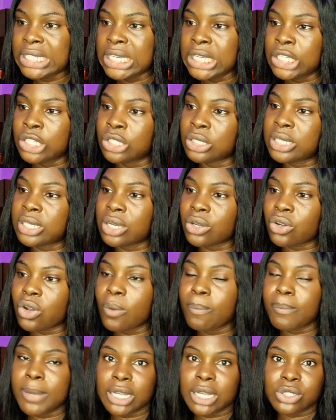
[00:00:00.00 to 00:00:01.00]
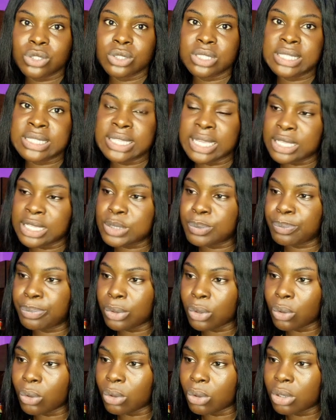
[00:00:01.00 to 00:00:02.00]
you can come back to this
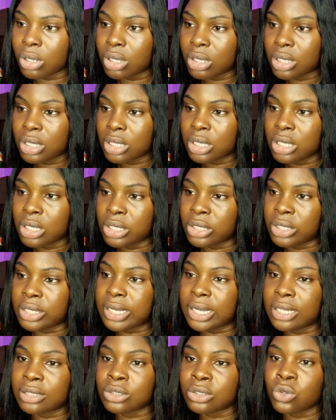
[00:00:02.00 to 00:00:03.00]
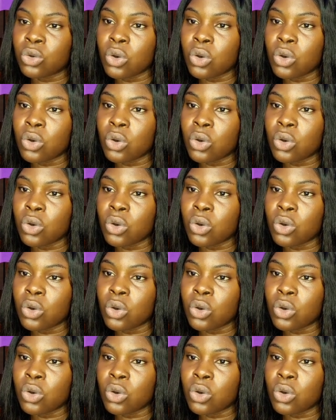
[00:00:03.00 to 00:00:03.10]
Explore. You can go